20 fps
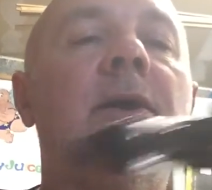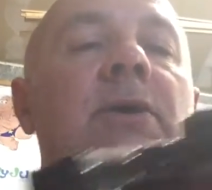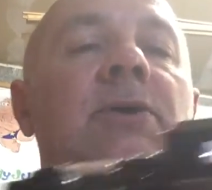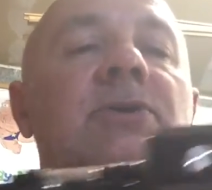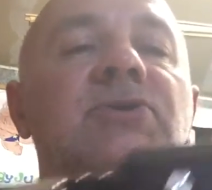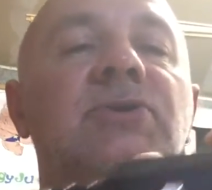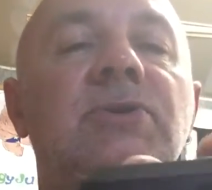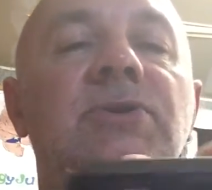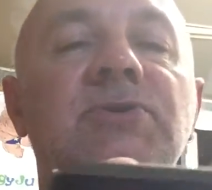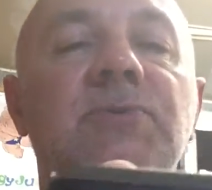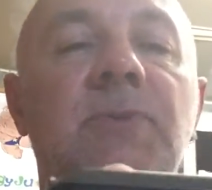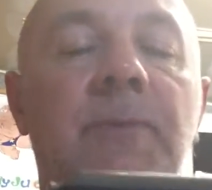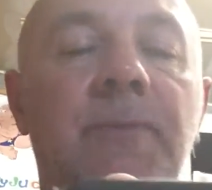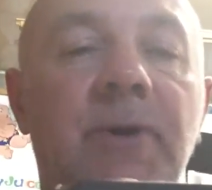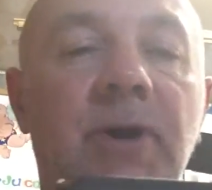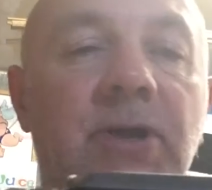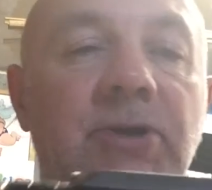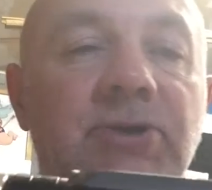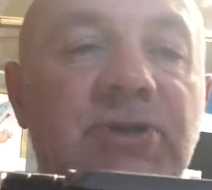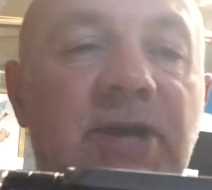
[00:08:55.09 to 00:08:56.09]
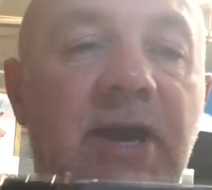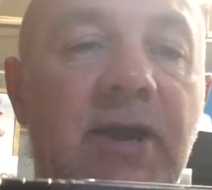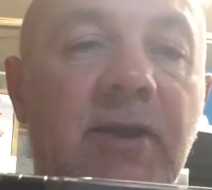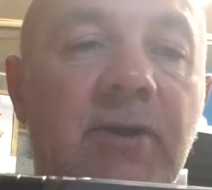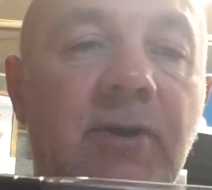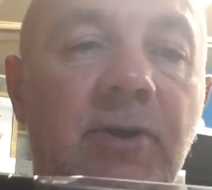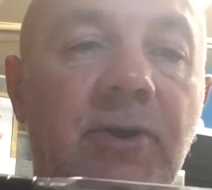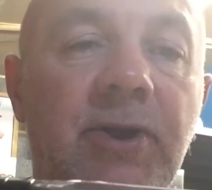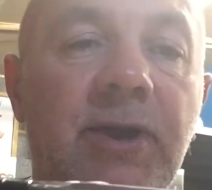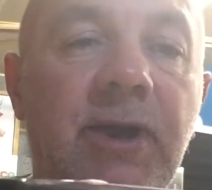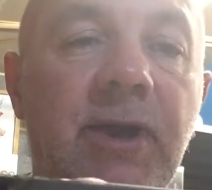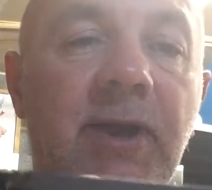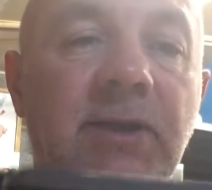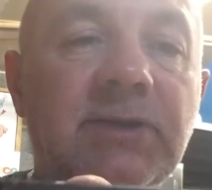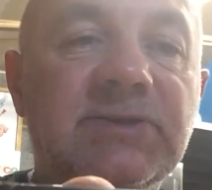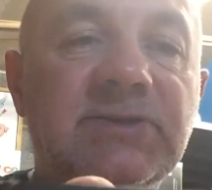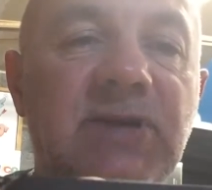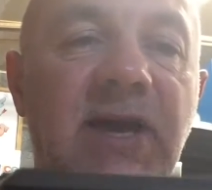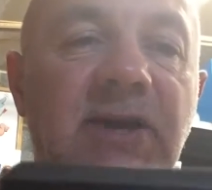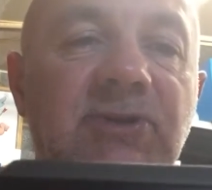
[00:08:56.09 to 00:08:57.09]
as soon as we put a tank on, it
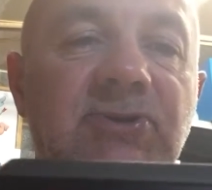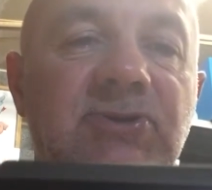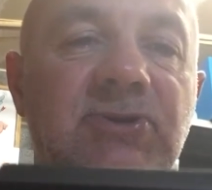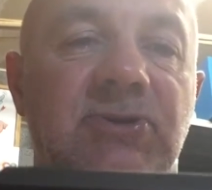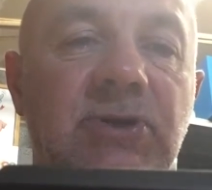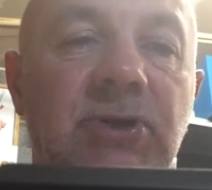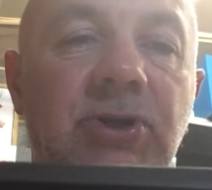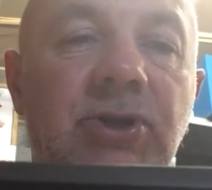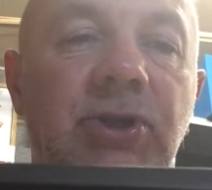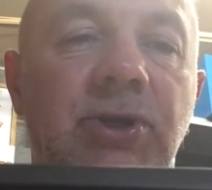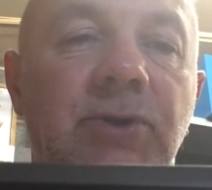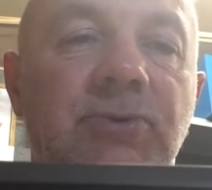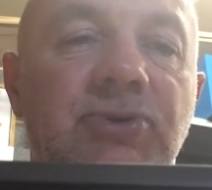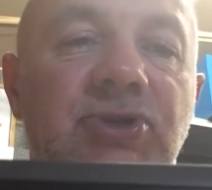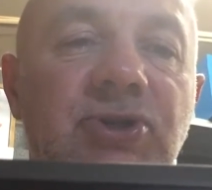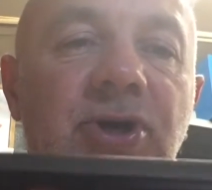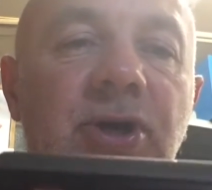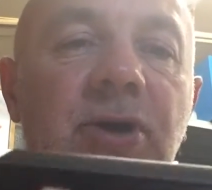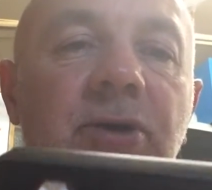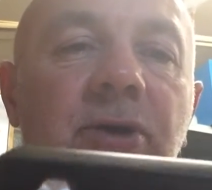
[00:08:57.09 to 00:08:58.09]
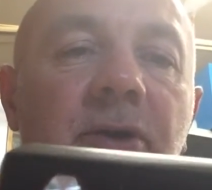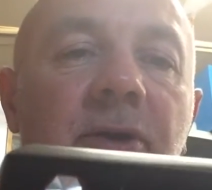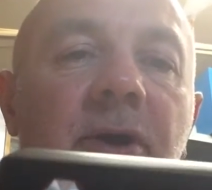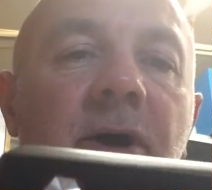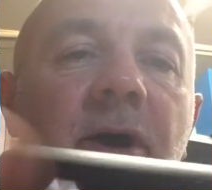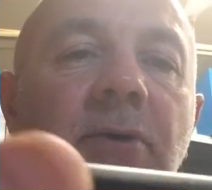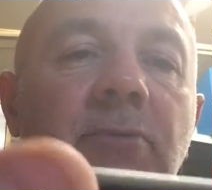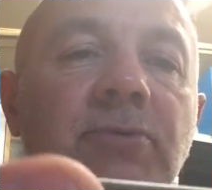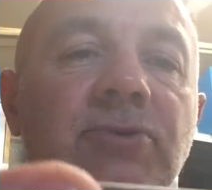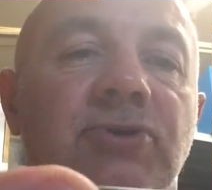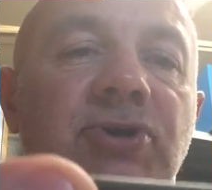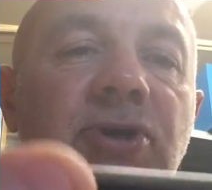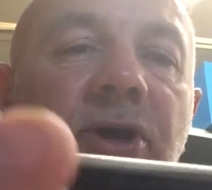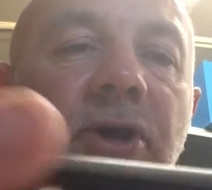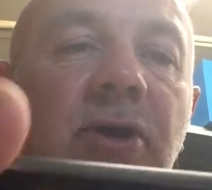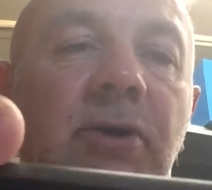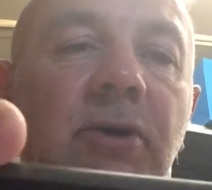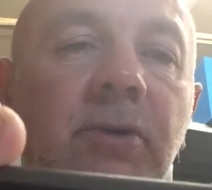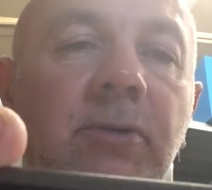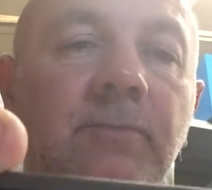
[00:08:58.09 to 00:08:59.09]
says new circle, old
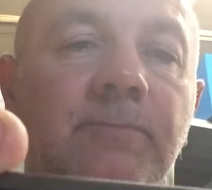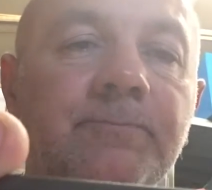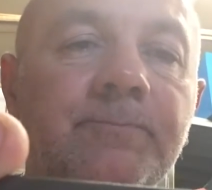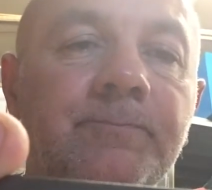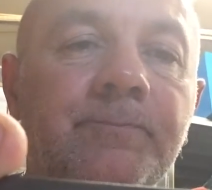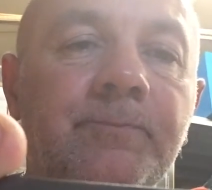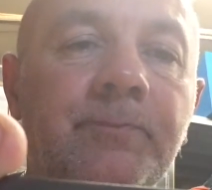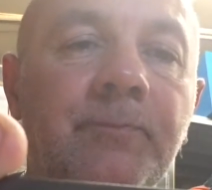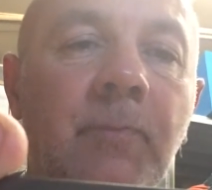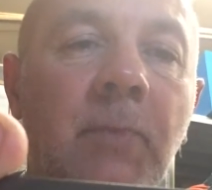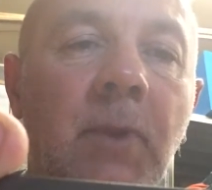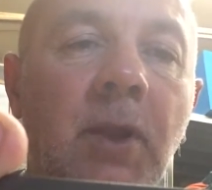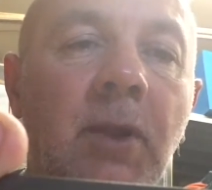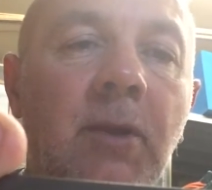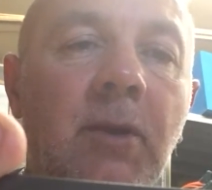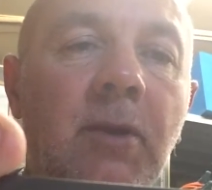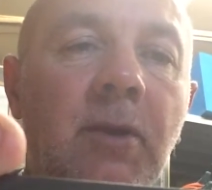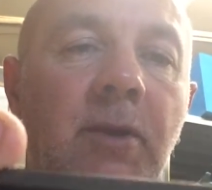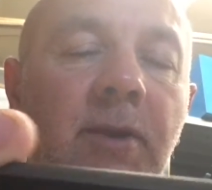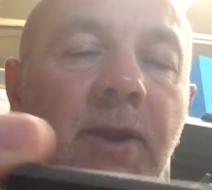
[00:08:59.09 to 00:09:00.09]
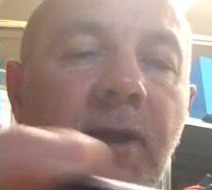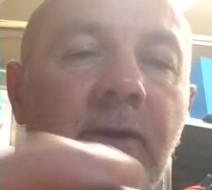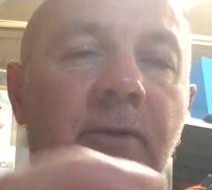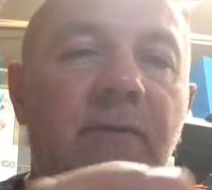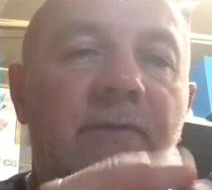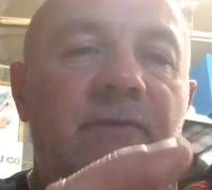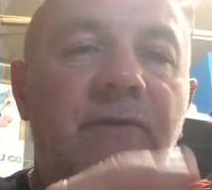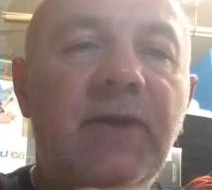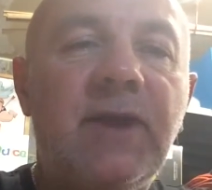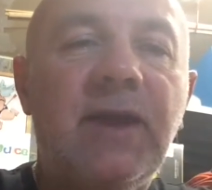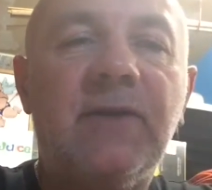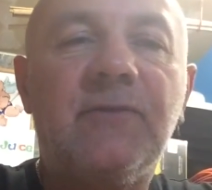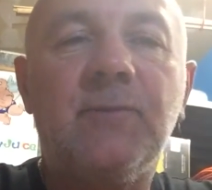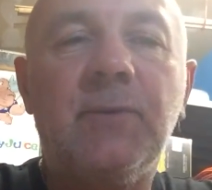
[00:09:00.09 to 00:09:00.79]
circle. Now obviously, as